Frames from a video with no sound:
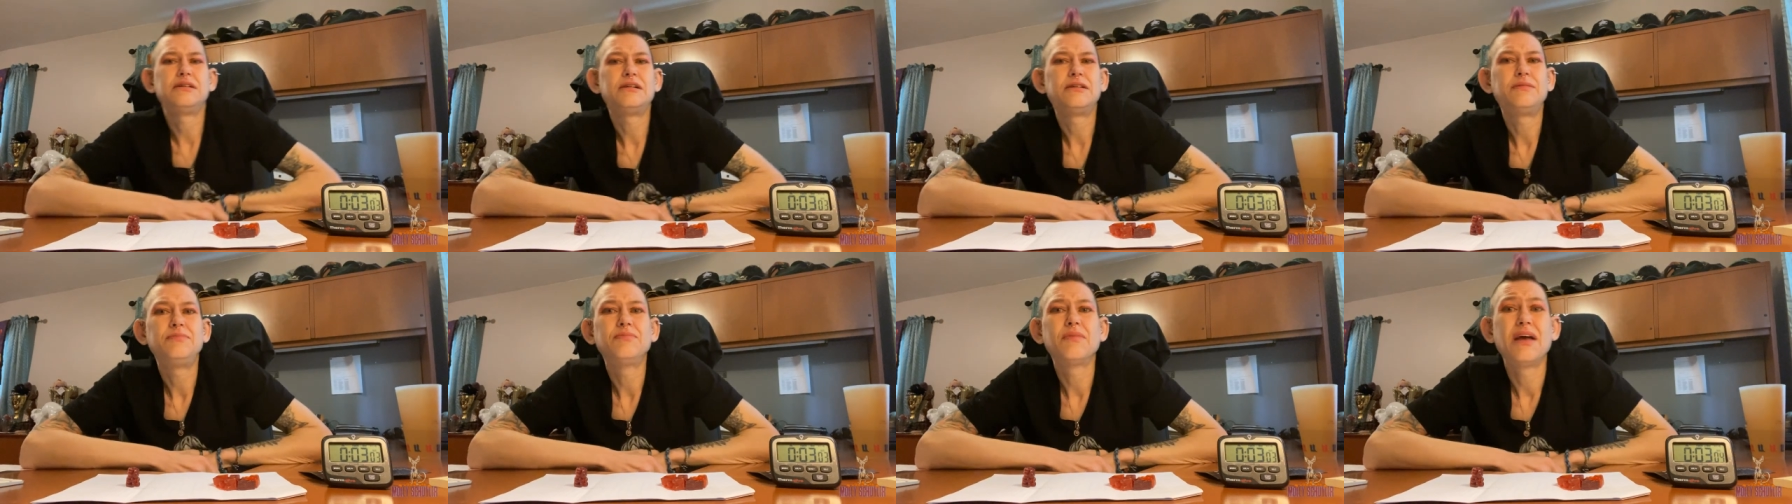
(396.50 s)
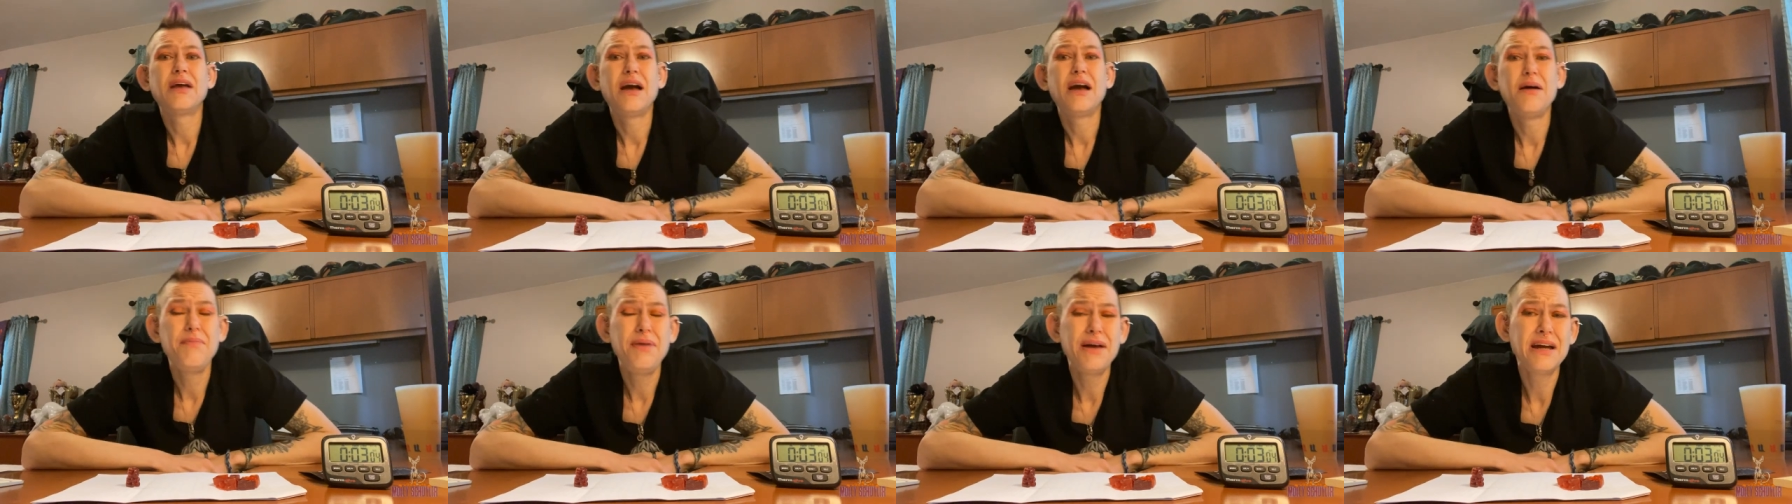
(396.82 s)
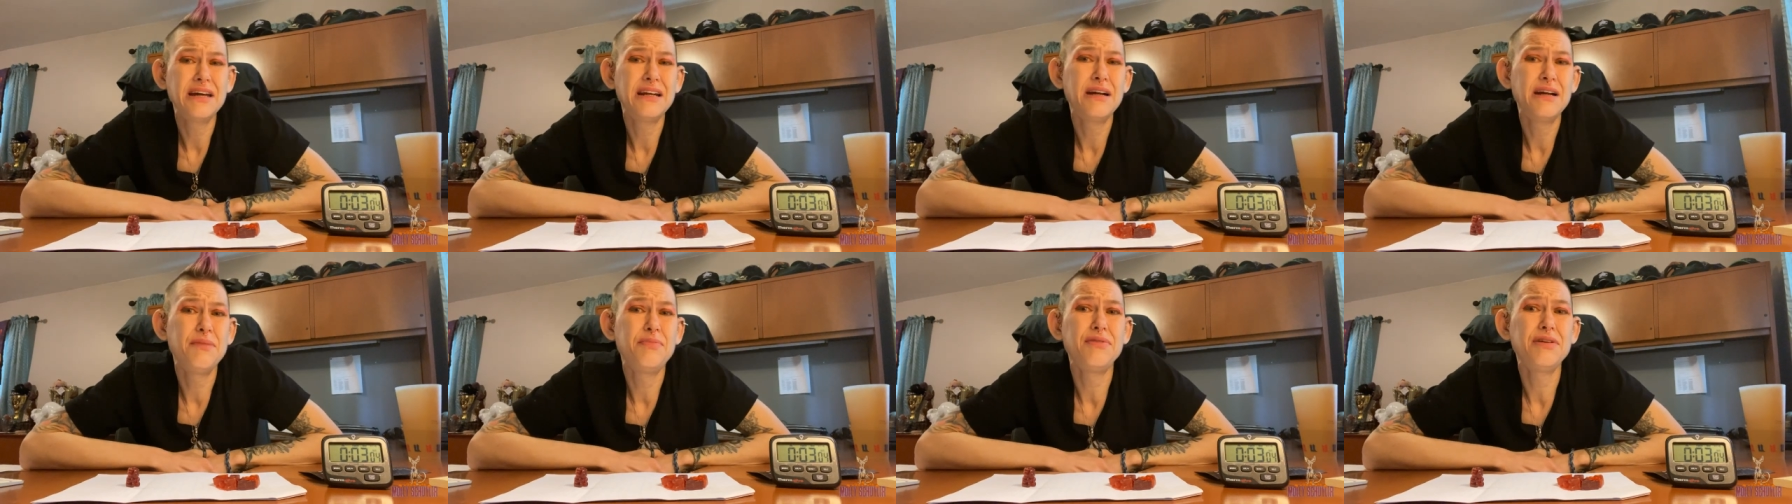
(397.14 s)
So I'm
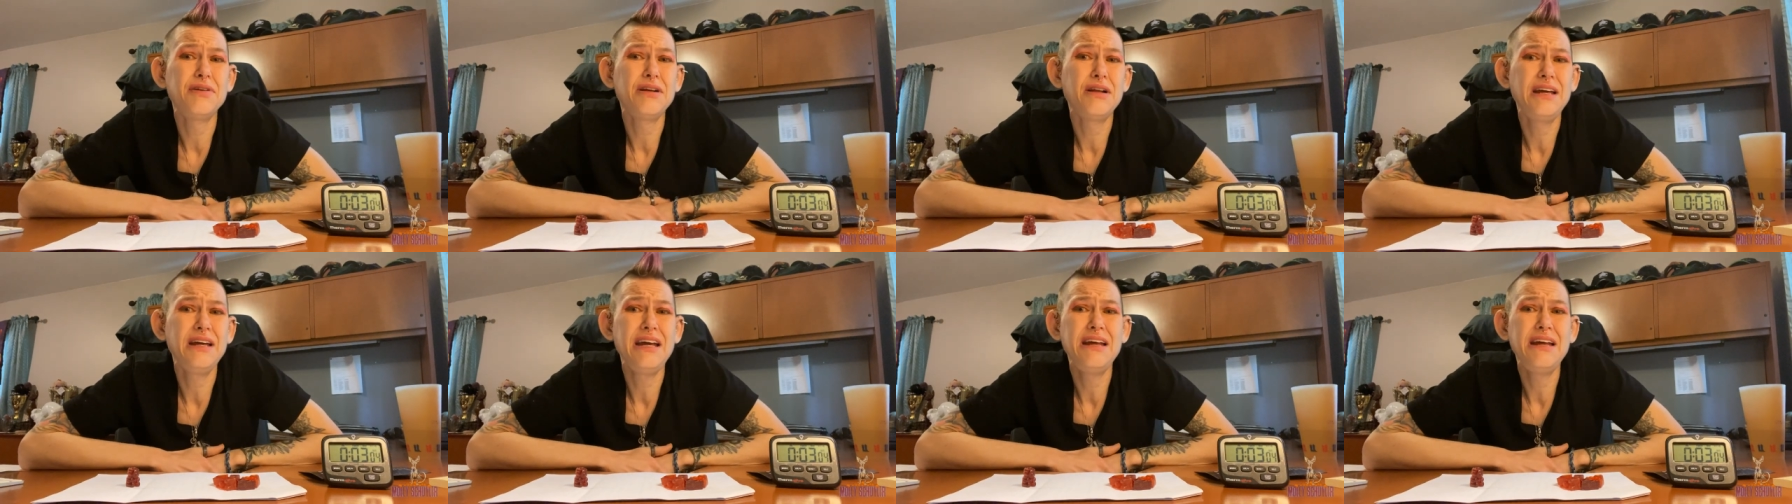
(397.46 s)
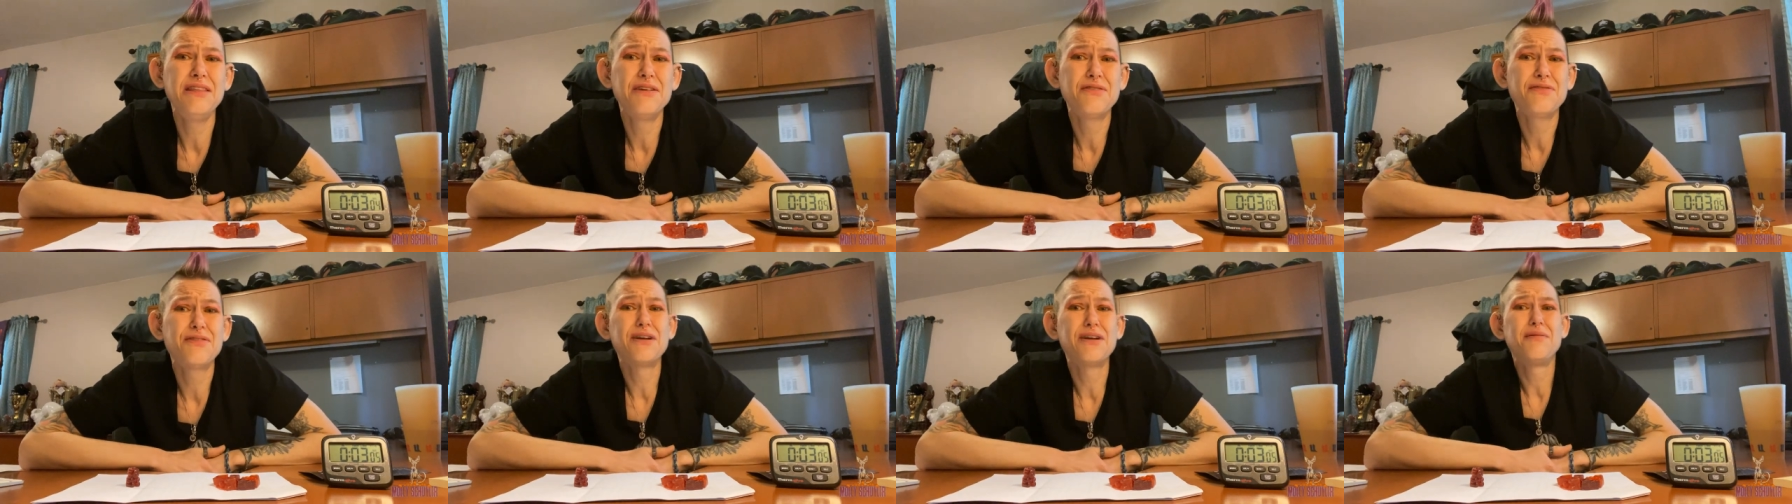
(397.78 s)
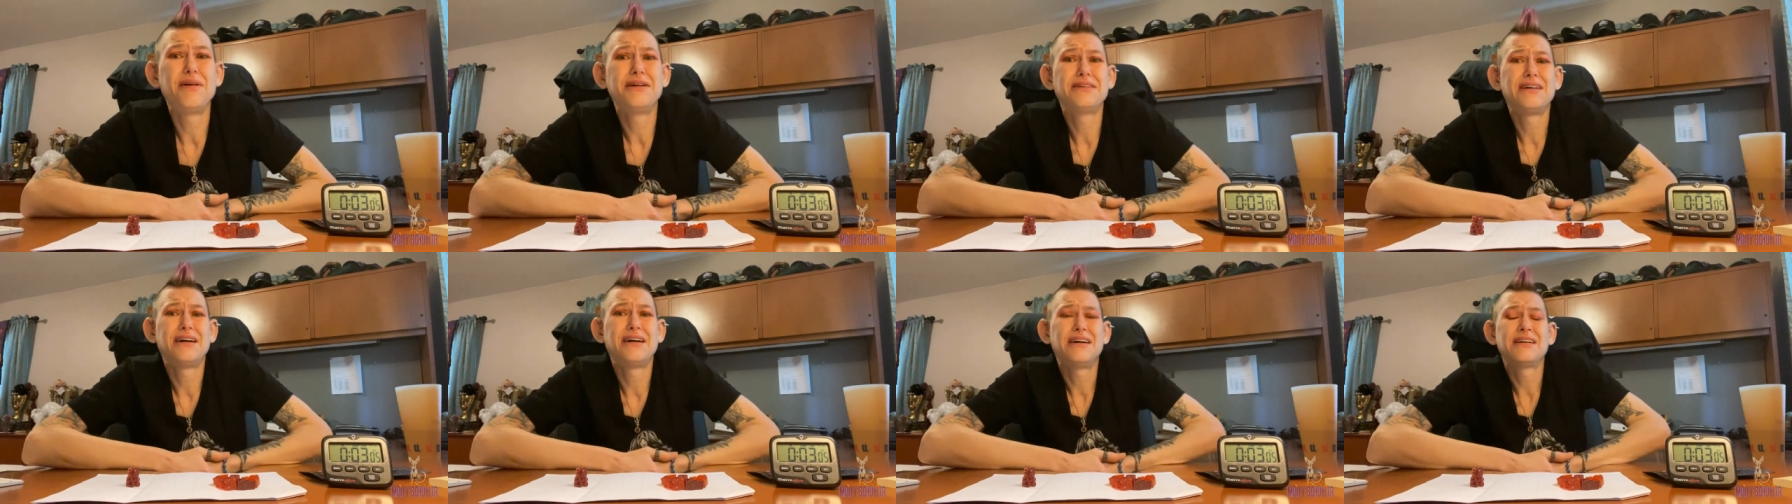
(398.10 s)
picking up a little heat in the
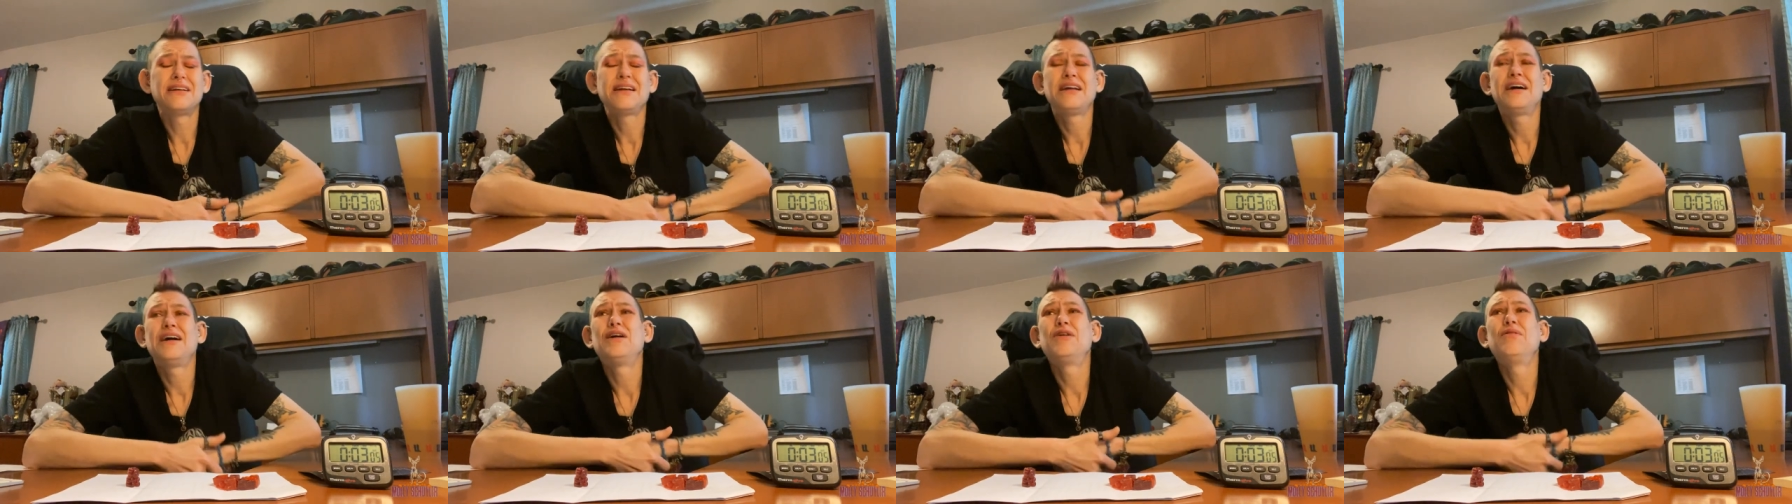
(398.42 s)
front of my tongue